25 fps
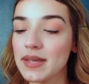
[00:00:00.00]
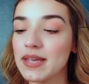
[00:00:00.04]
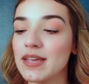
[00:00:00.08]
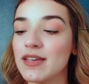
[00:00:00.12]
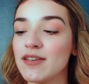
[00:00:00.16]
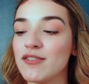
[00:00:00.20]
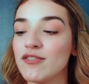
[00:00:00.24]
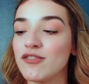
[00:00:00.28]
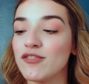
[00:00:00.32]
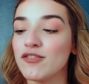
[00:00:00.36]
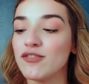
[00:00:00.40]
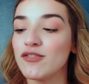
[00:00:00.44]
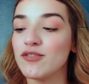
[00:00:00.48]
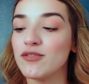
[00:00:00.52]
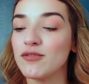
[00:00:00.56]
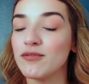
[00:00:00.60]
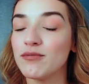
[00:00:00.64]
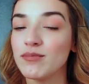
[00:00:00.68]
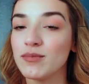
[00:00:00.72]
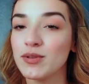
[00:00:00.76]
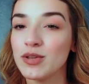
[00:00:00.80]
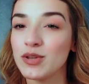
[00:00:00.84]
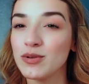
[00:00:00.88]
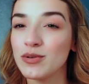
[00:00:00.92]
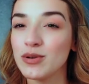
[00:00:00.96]
If
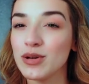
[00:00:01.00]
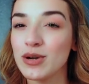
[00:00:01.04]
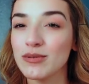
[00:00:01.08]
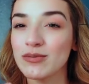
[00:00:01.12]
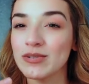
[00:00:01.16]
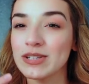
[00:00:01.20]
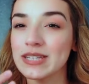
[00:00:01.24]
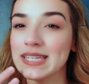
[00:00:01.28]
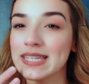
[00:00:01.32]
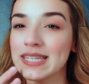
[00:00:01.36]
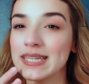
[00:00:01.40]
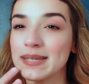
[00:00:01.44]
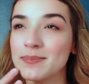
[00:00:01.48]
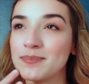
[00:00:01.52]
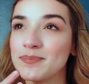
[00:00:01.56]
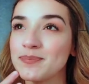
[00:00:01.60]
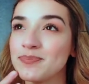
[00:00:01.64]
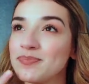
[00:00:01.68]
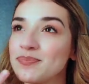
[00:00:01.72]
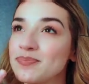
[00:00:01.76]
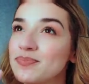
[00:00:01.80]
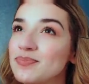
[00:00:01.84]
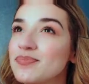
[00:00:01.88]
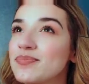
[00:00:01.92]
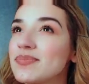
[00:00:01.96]
you don't really
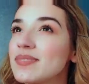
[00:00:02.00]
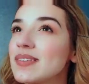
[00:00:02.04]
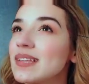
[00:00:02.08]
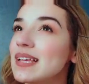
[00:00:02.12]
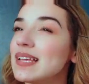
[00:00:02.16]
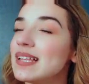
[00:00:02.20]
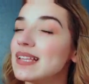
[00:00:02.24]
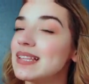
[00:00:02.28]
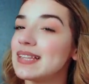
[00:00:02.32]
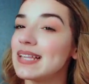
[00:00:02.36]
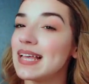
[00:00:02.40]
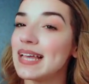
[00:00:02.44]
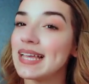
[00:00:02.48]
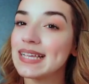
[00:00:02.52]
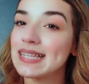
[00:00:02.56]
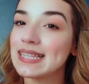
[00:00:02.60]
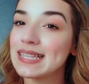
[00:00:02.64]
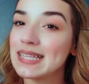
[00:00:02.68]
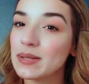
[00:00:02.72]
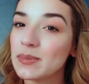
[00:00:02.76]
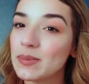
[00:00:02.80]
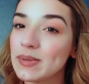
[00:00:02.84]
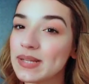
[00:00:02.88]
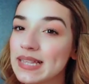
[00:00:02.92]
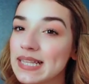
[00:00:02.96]
like
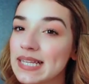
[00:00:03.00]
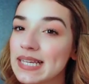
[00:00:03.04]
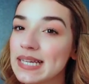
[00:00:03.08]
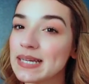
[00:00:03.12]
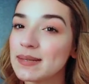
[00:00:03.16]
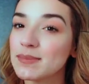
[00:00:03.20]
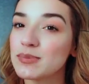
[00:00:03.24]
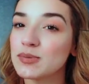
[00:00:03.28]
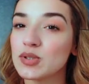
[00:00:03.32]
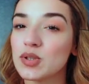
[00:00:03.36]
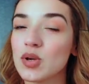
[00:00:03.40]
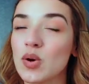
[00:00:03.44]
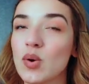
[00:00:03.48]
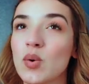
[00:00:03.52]
liquid lips,